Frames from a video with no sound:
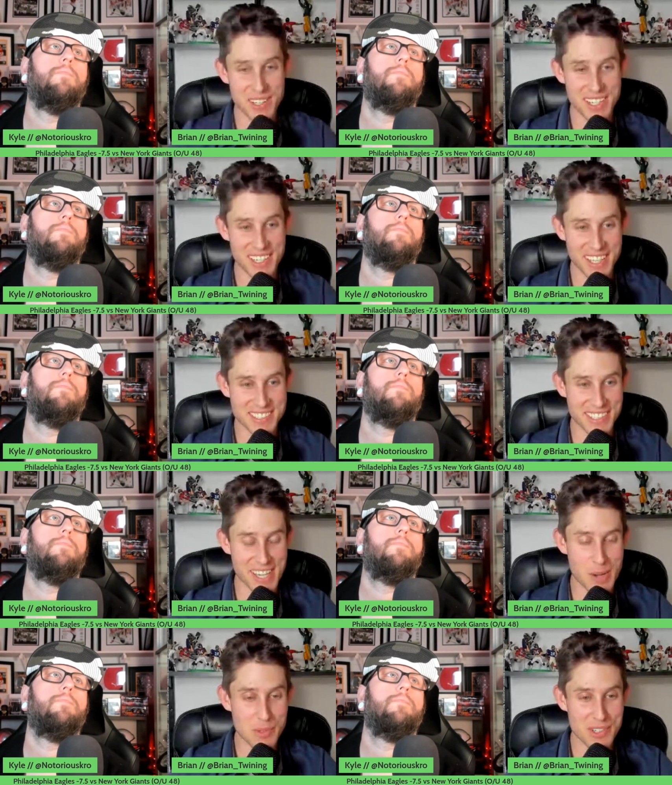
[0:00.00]
Speaker 1: that he likes the
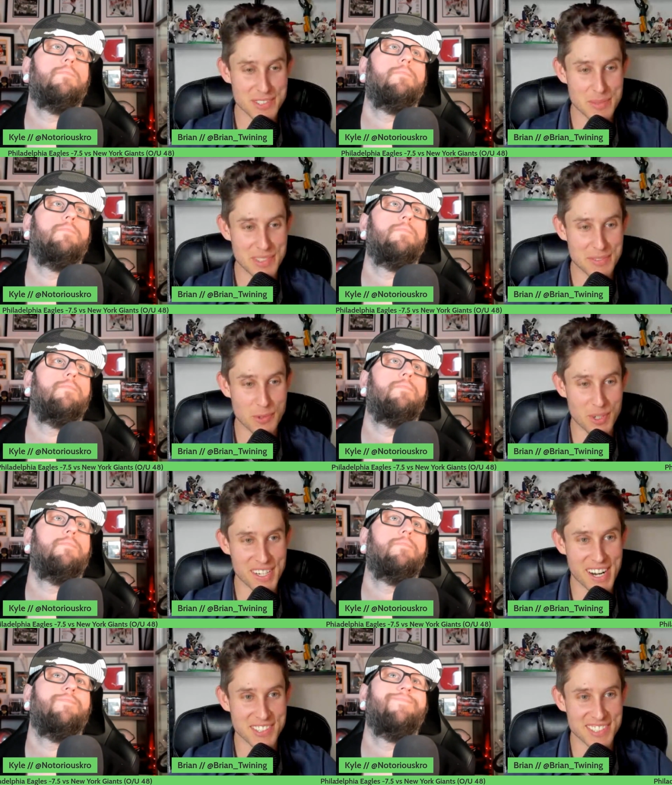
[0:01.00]
Cowboys to be the
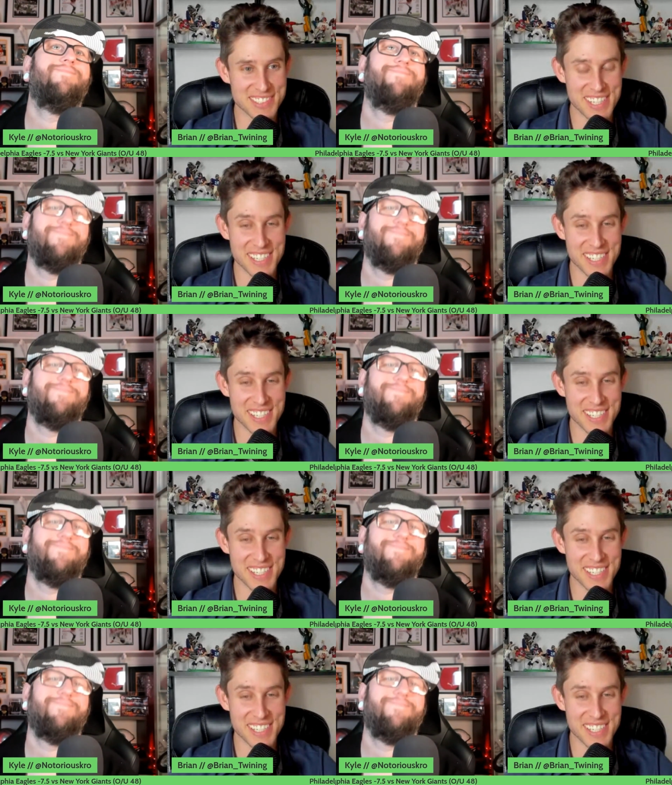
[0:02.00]
49ers. He said